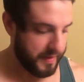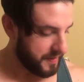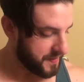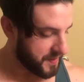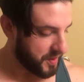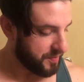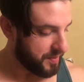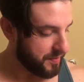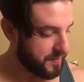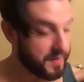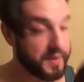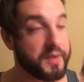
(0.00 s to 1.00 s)

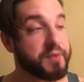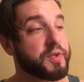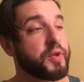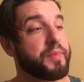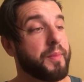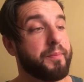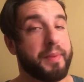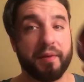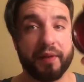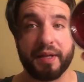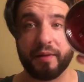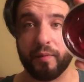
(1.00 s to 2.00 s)
Scoopability